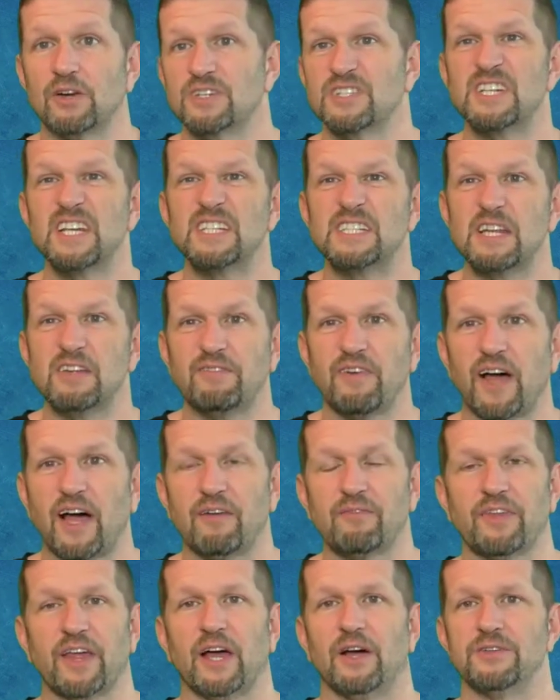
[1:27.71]
or
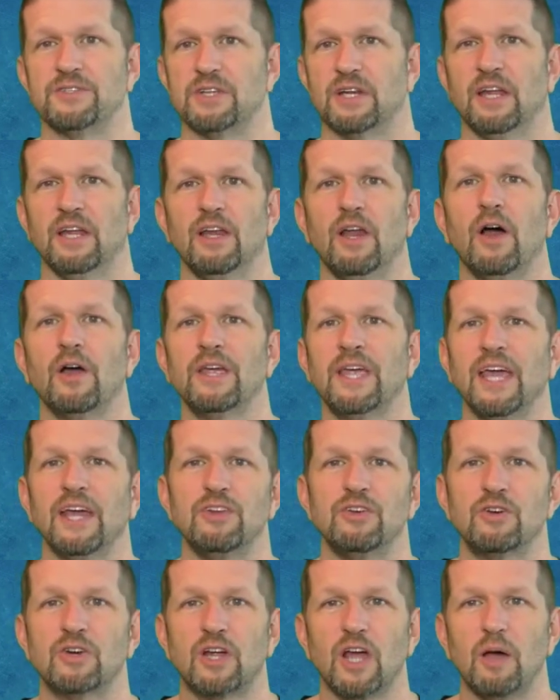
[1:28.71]
$65,000.
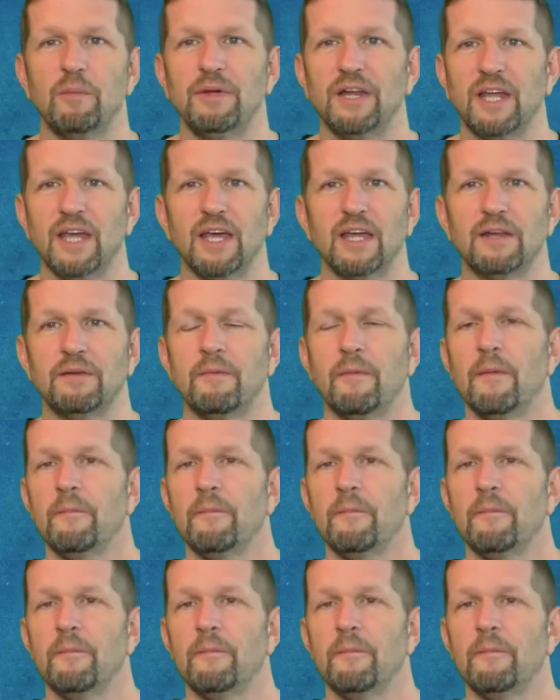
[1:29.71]
Again, you're coming in.